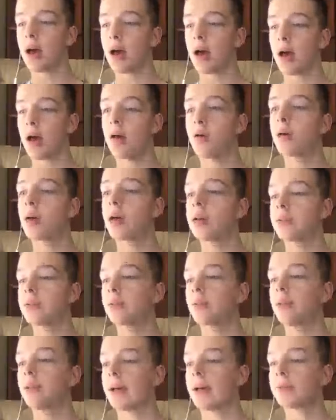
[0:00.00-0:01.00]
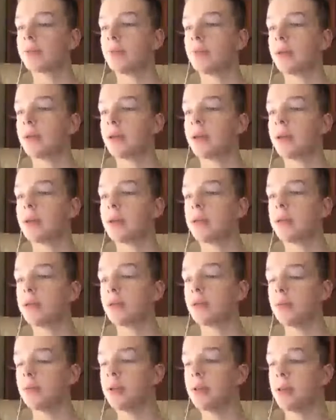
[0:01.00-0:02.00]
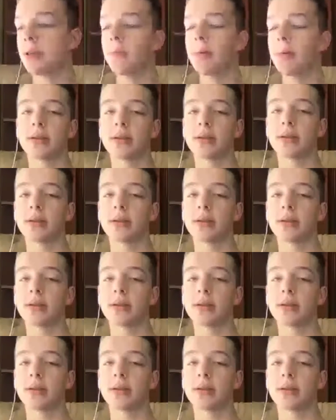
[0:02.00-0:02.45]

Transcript: okay, so last week I didn't do anything because